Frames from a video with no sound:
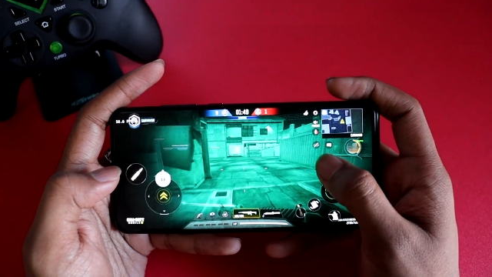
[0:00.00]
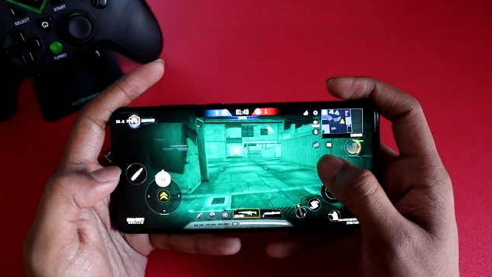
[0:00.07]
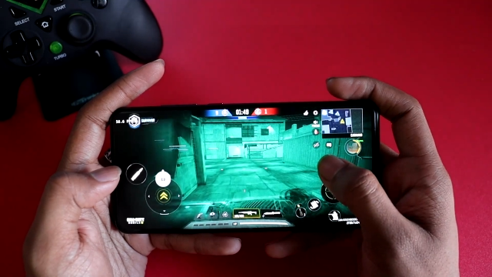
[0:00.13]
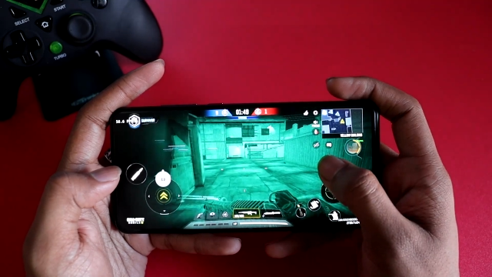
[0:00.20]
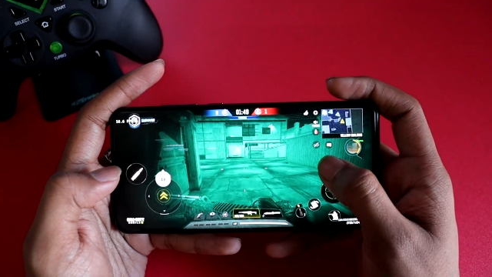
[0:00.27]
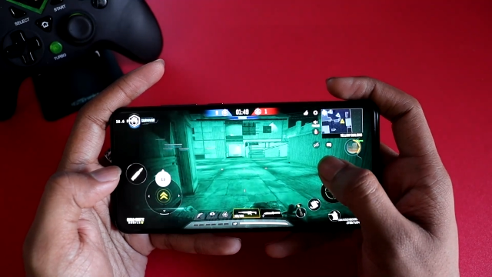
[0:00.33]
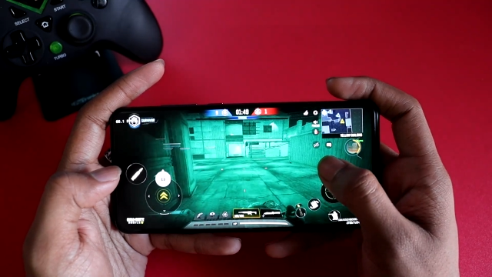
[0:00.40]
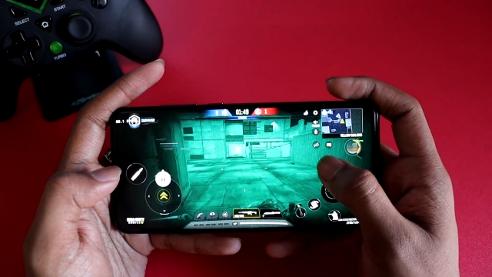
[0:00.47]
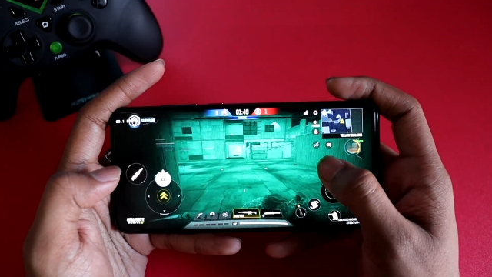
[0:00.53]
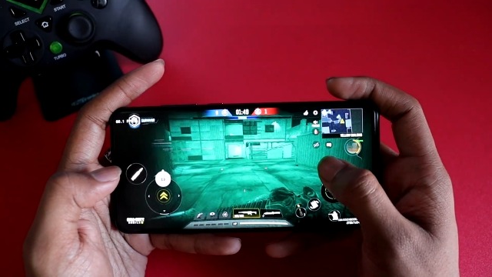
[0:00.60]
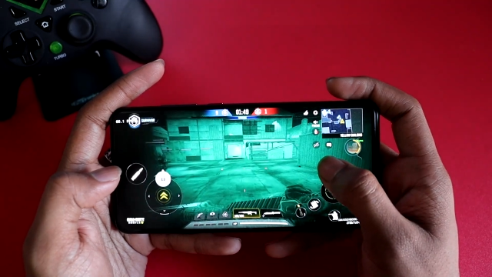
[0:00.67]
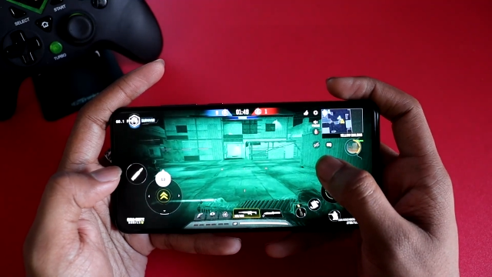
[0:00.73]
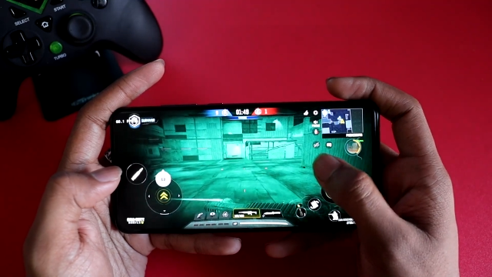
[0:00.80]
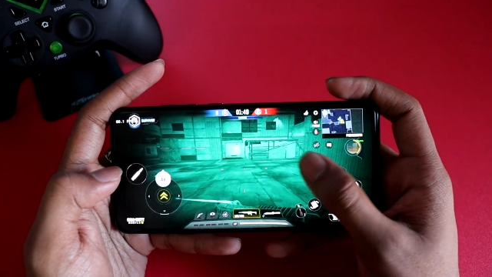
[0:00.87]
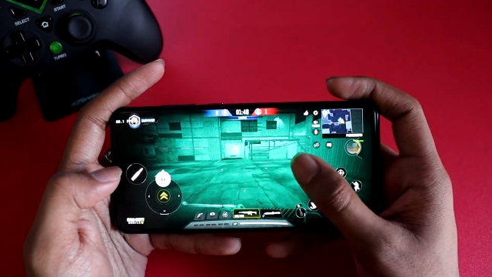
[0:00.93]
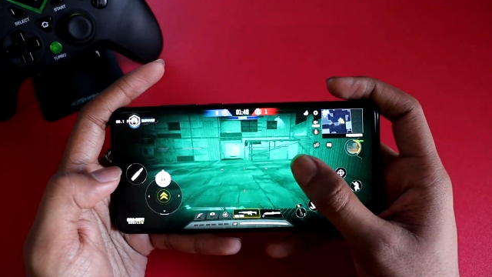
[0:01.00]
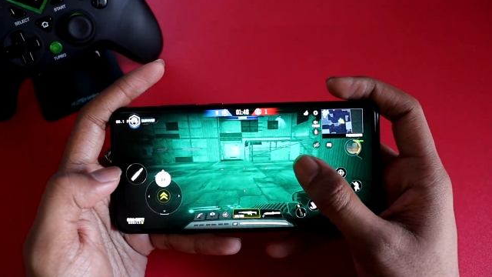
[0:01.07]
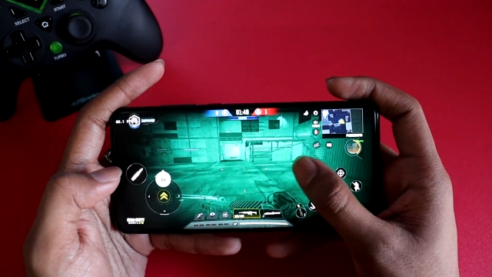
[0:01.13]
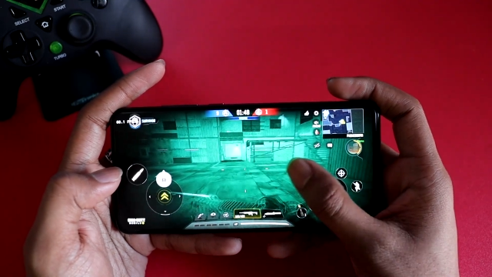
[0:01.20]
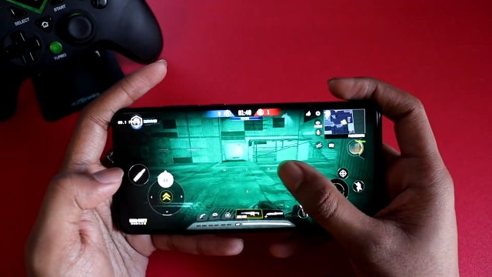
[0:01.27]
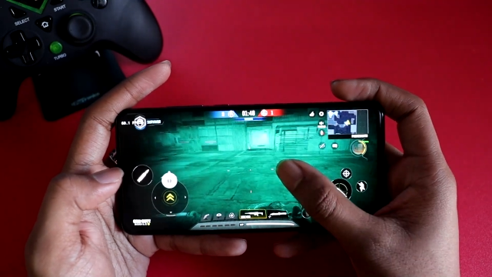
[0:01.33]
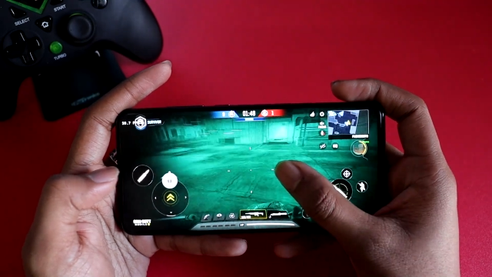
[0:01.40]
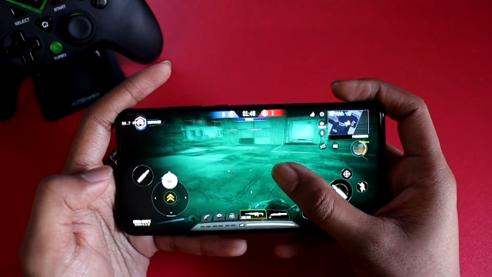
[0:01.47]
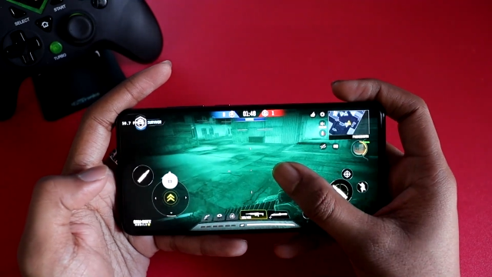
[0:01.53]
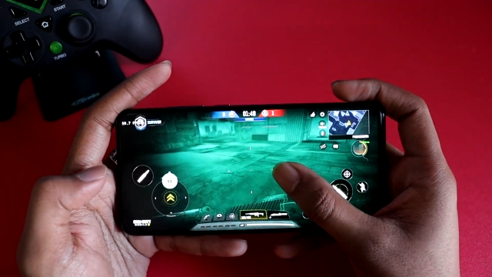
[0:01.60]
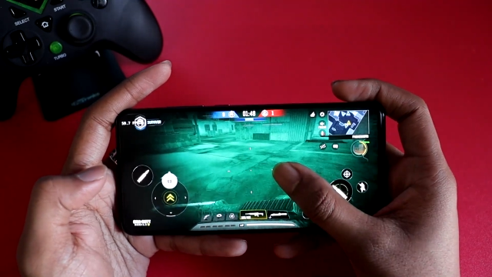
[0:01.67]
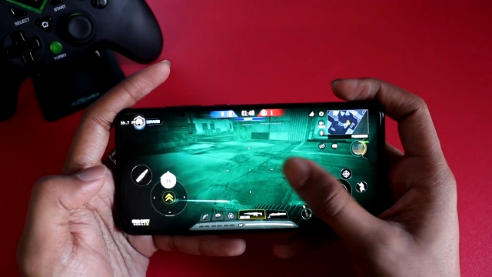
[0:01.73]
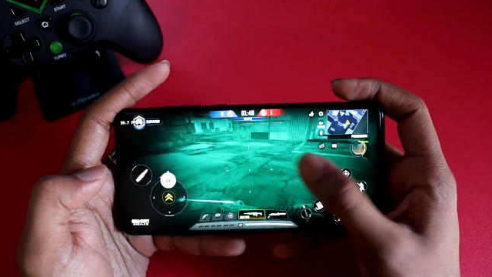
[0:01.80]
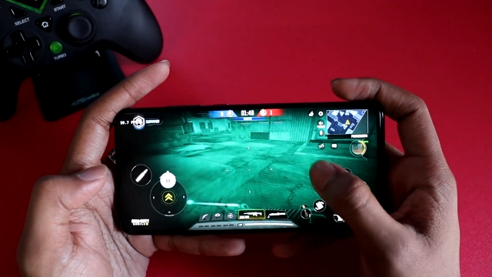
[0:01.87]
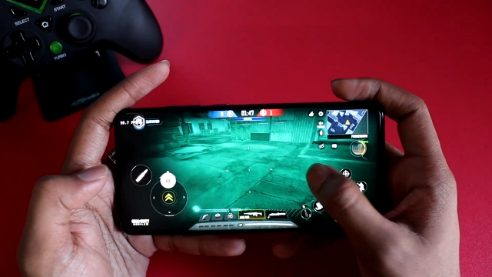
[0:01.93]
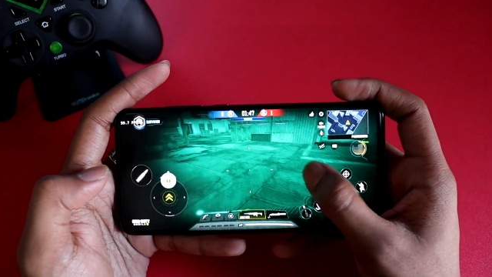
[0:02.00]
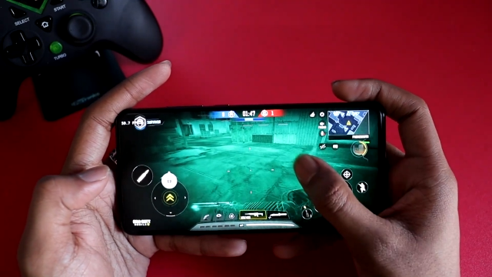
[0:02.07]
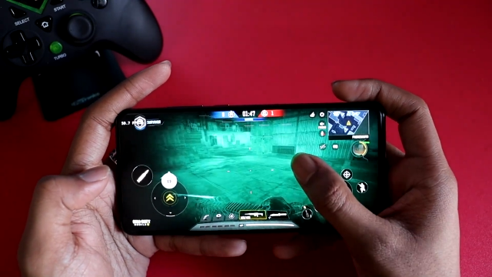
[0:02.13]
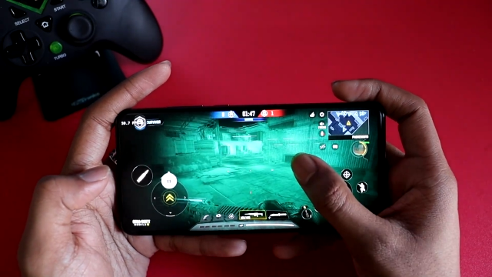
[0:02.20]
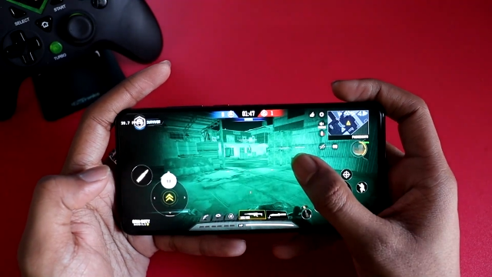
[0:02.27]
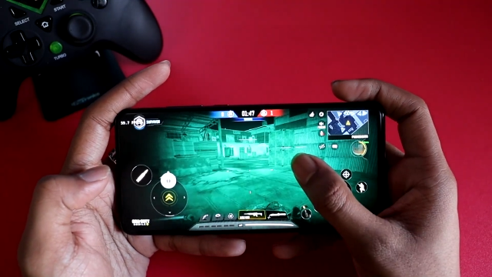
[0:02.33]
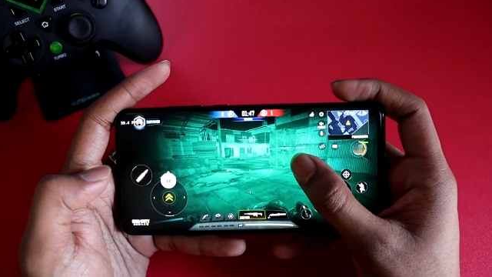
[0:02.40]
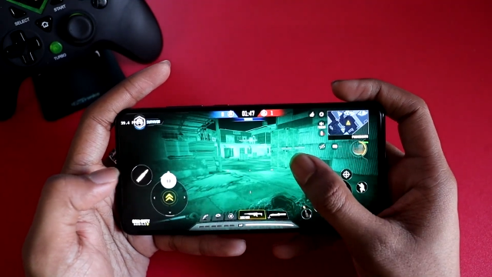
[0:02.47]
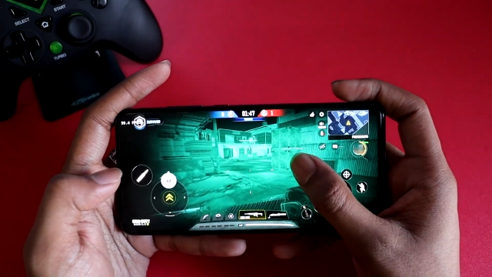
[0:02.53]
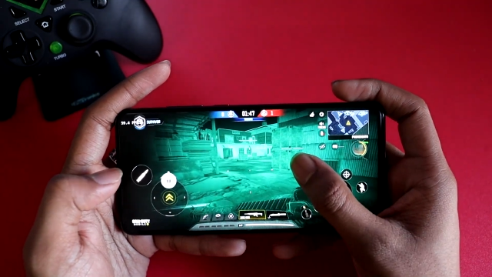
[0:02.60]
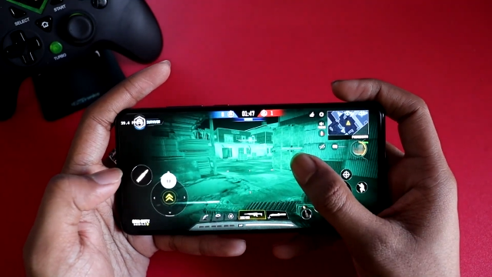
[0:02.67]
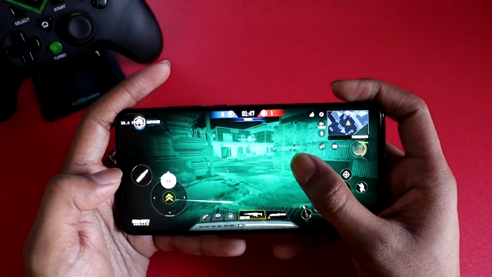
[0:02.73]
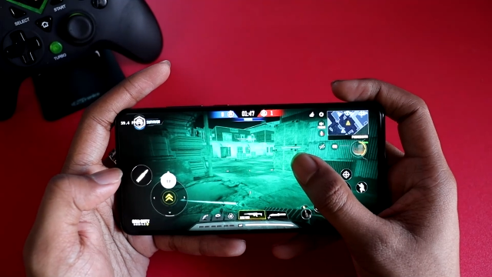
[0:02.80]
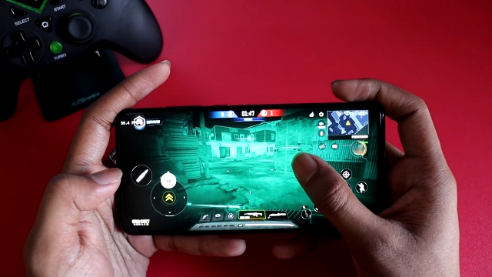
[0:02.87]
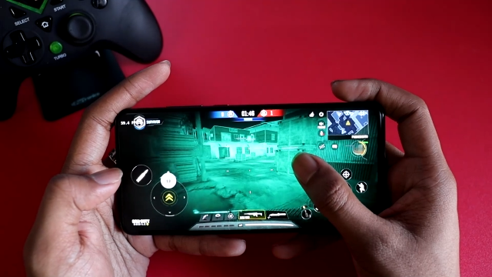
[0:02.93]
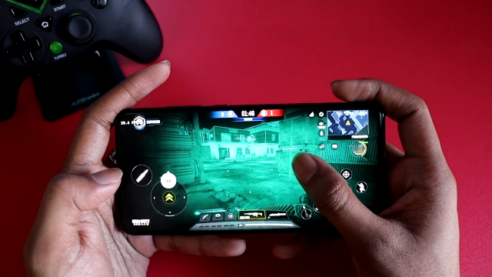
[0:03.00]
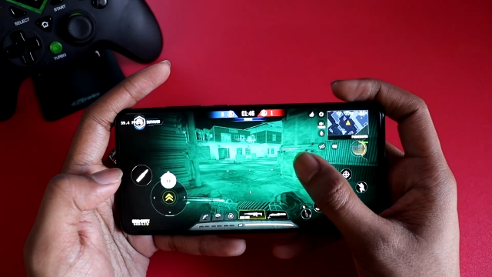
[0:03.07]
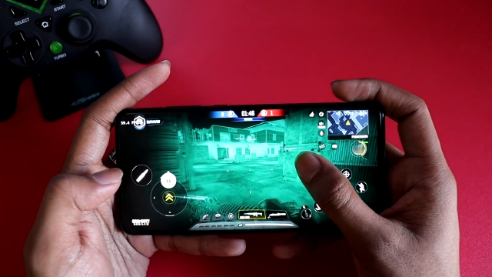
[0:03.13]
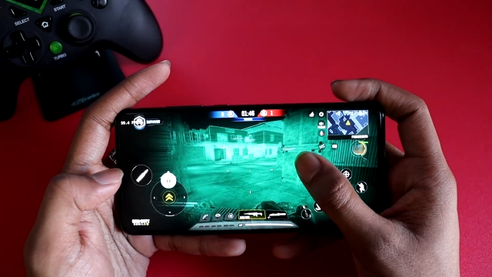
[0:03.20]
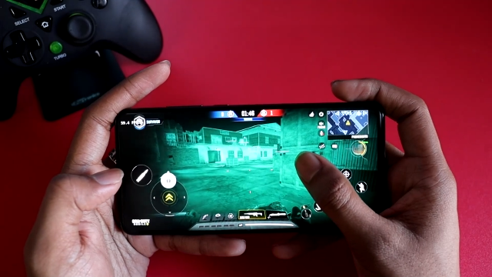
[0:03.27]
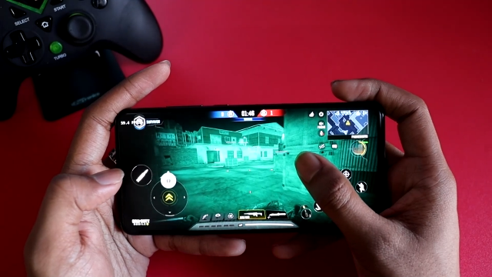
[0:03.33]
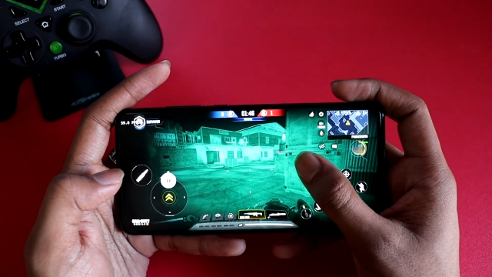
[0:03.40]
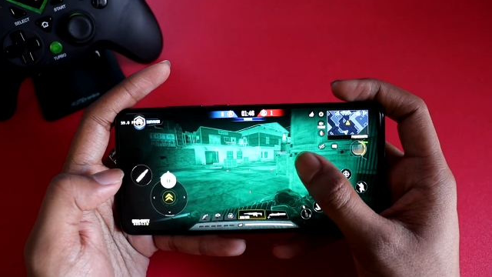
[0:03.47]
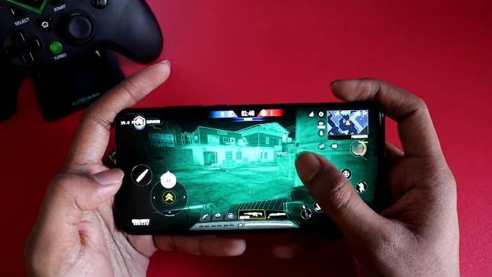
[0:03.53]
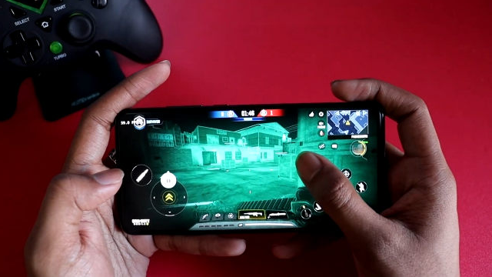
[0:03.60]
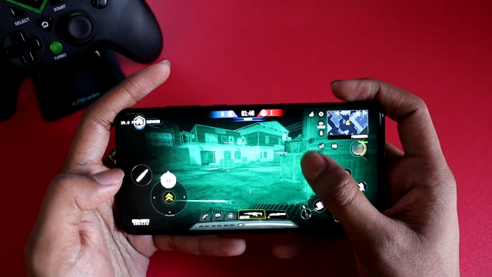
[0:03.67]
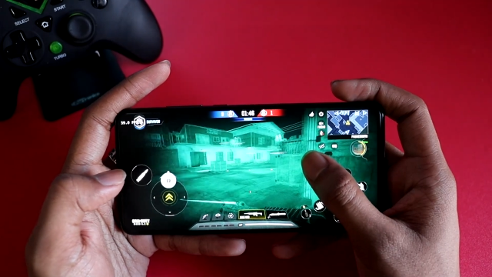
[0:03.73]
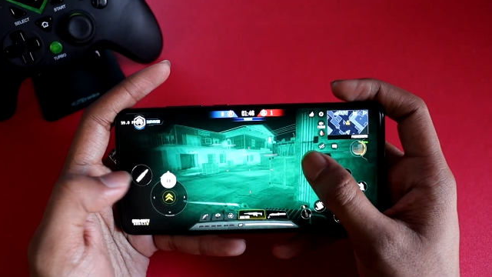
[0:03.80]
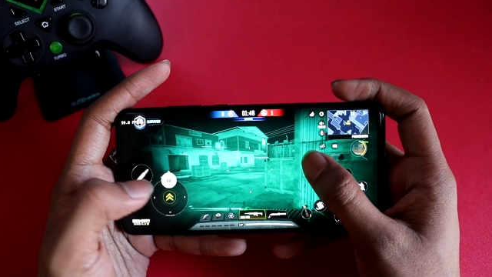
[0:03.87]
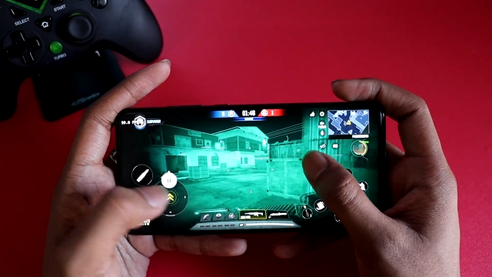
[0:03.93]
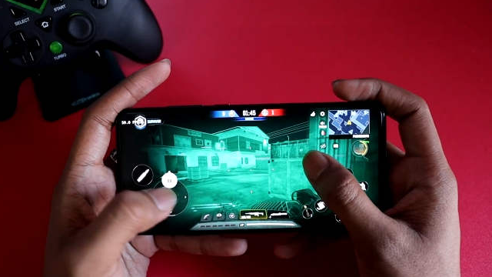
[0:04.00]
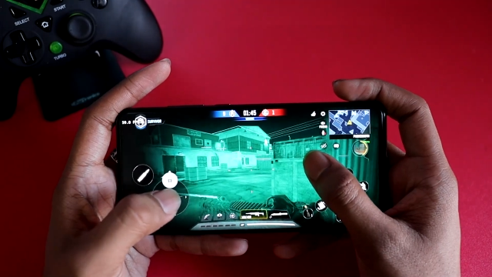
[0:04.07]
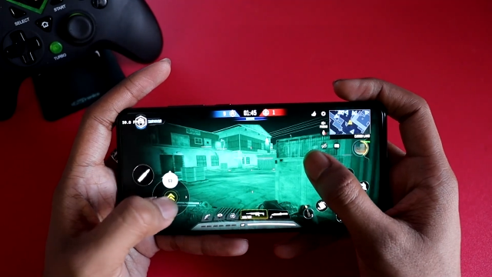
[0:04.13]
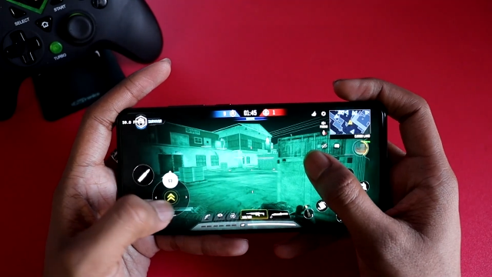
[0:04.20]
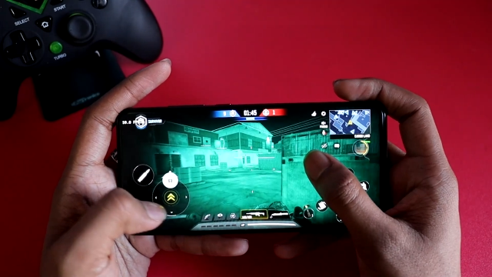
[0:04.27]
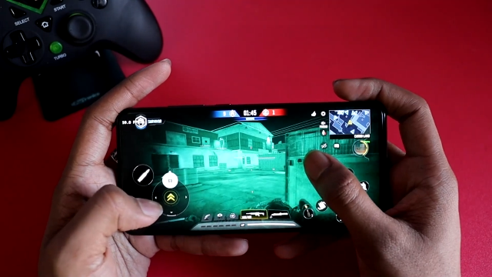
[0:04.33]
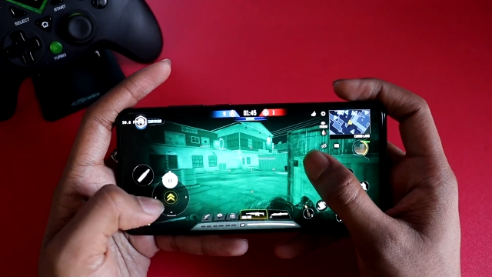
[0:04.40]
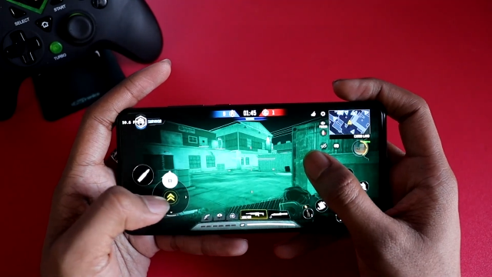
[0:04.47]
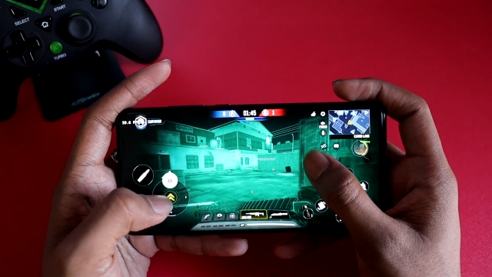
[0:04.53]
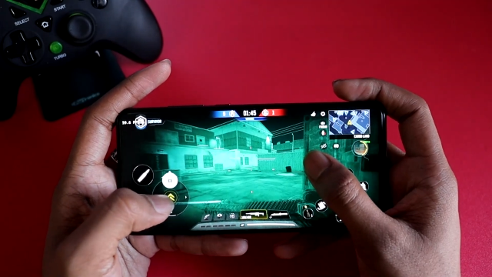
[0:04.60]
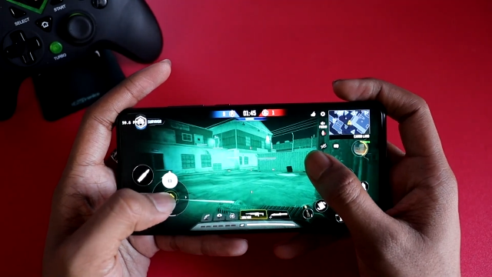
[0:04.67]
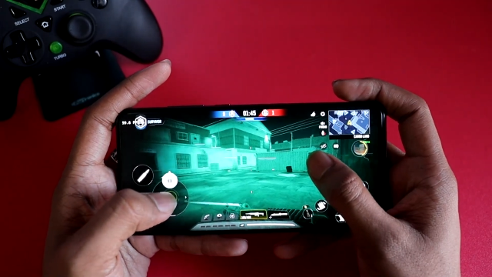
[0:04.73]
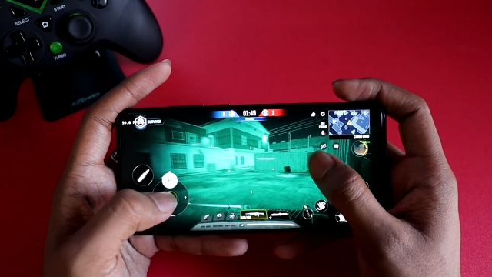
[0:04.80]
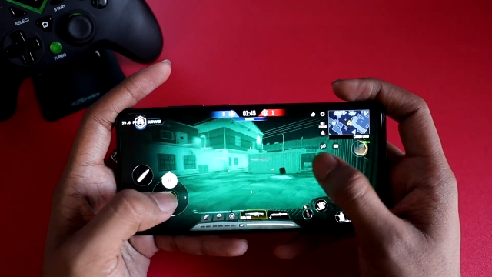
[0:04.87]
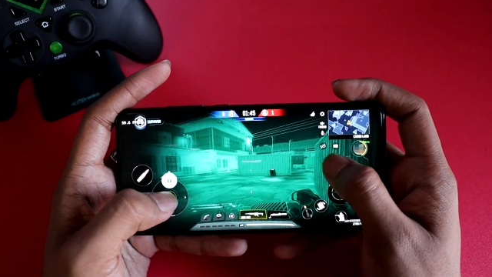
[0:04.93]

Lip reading: Nobody's mouth can be seen.